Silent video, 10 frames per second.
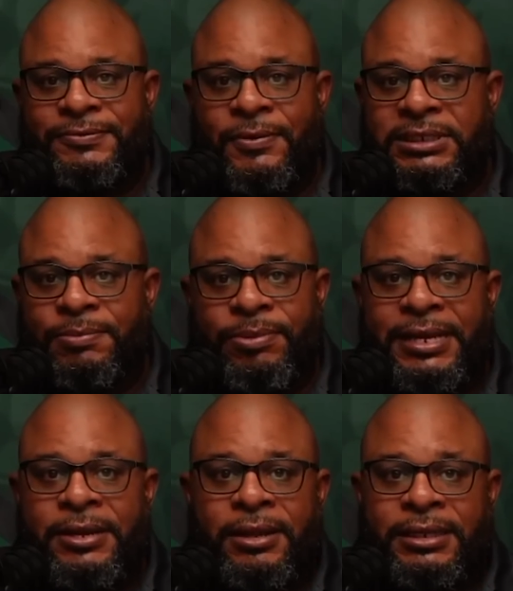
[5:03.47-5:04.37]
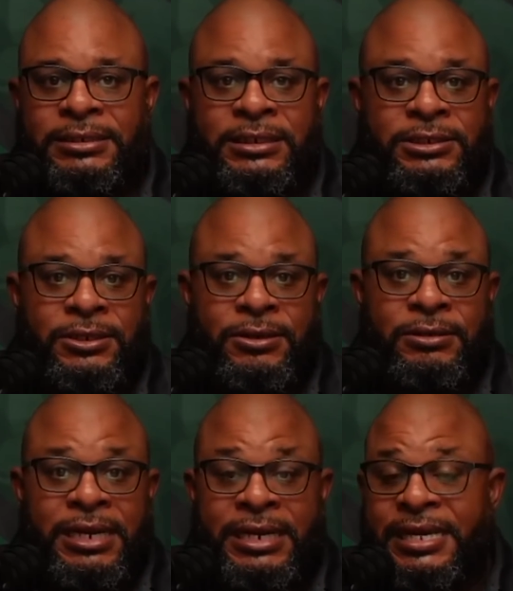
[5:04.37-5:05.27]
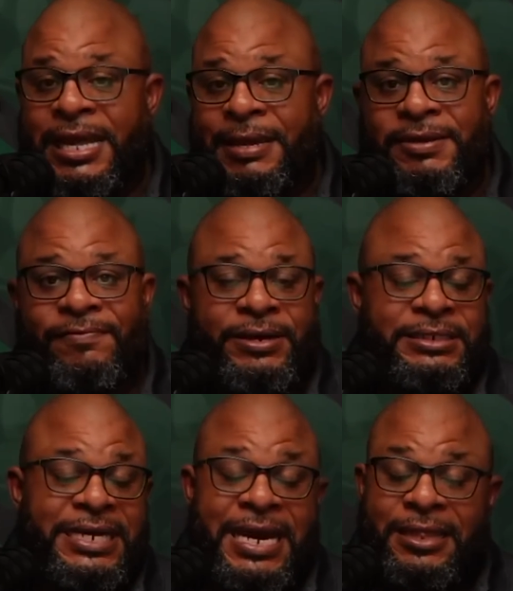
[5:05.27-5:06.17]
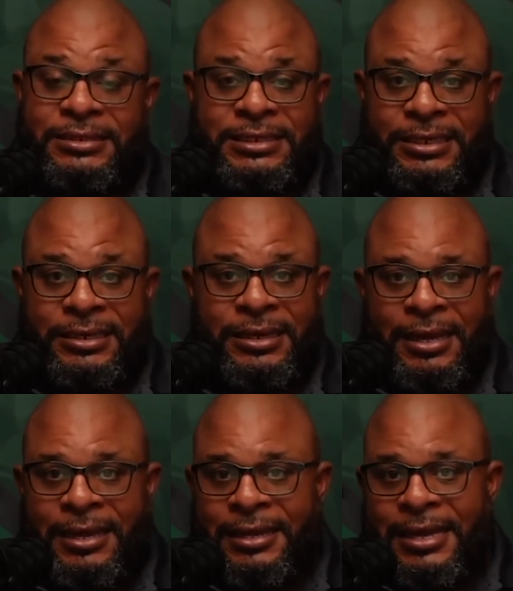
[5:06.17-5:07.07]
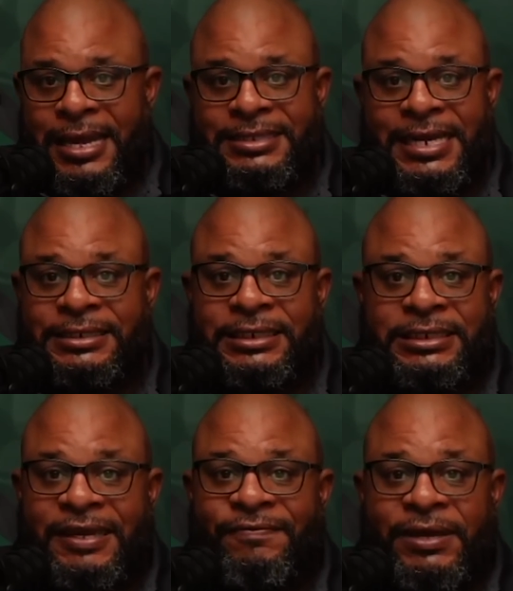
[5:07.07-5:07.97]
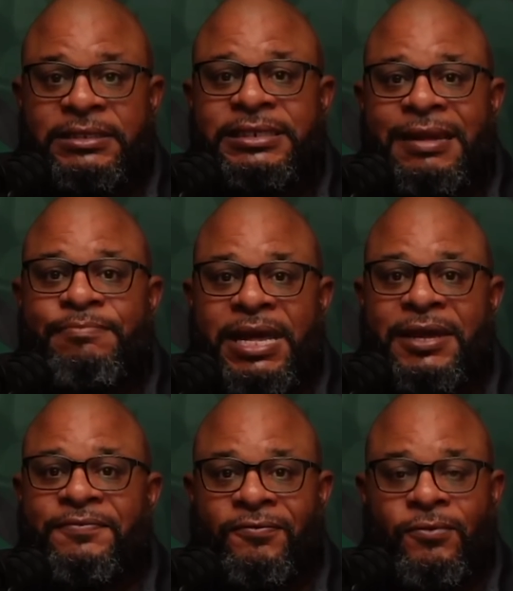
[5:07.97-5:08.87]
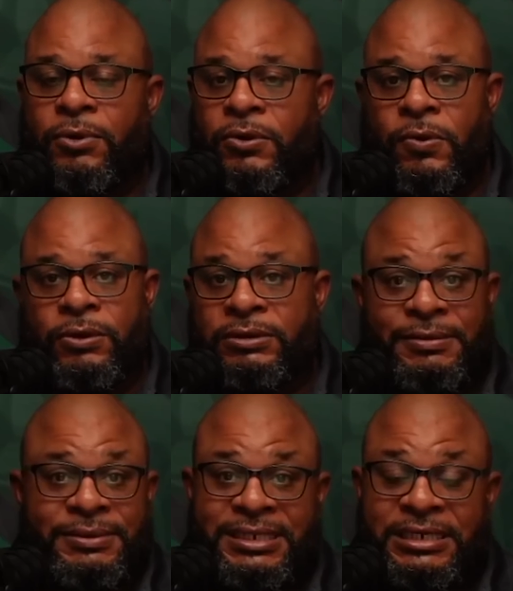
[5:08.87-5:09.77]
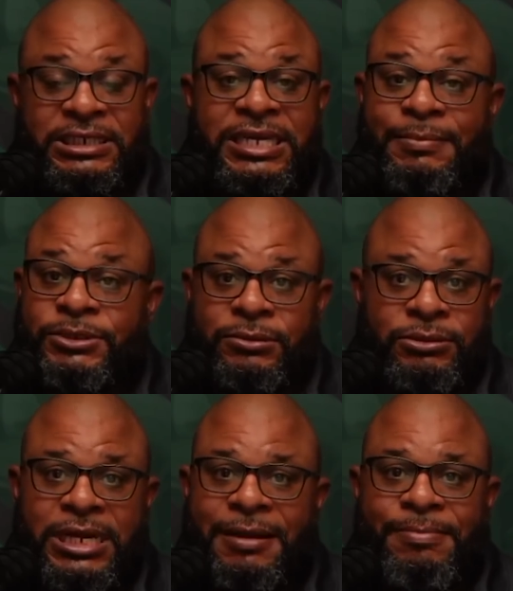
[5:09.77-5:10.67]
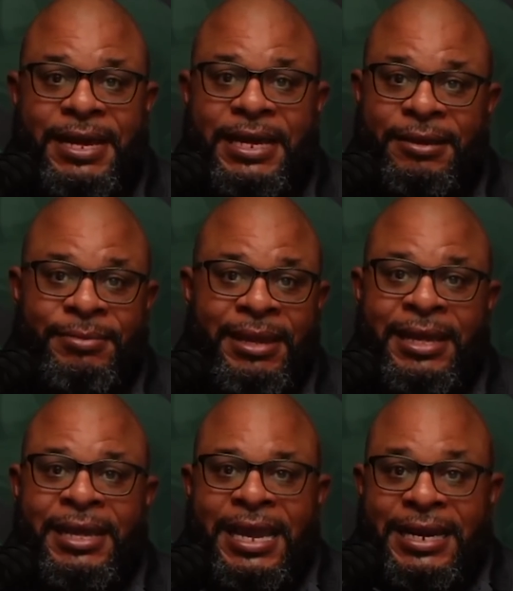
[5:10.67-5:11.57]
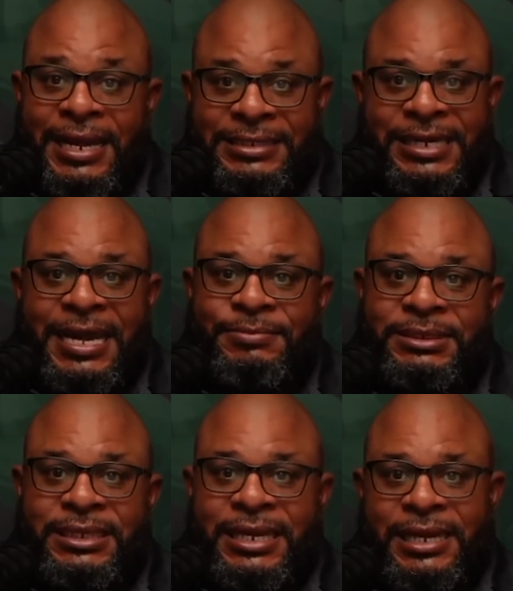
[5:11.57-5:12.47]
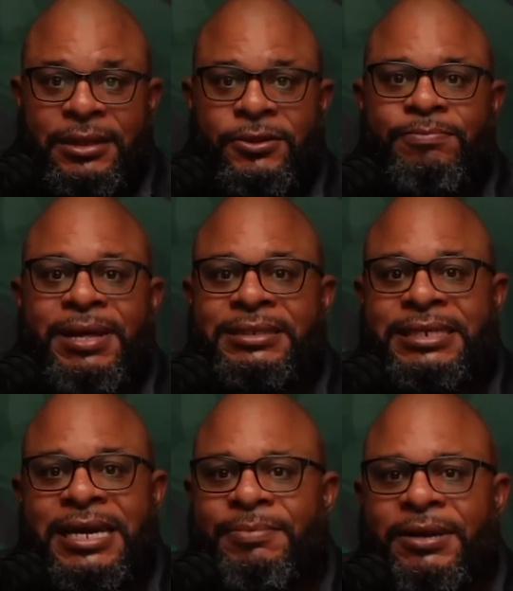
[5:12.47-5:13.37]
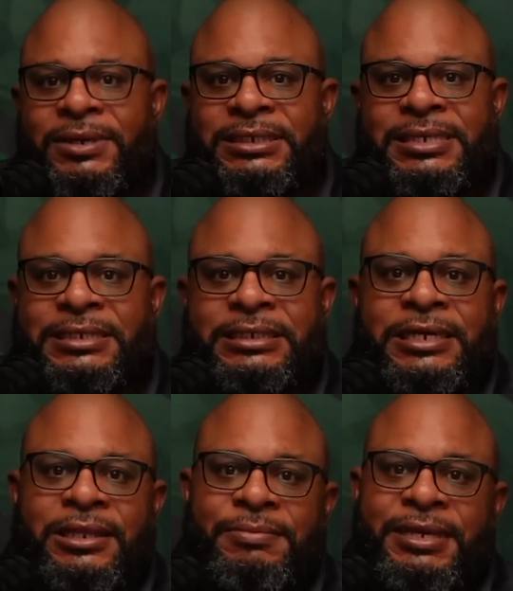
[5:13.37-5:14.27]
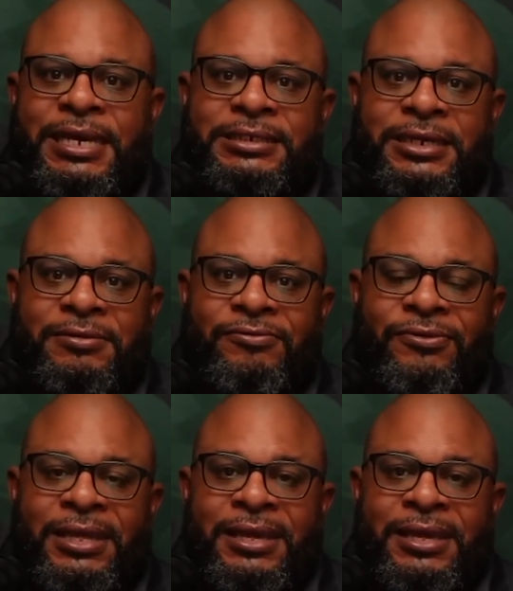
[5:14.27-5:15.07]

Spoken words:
as far as the play calling is concerned, and he kept a very talented Texas defense at bay for 4 quarters. It was an exceptional job by him. And at times did they get a little bogged down, but it wasn't necessarily because of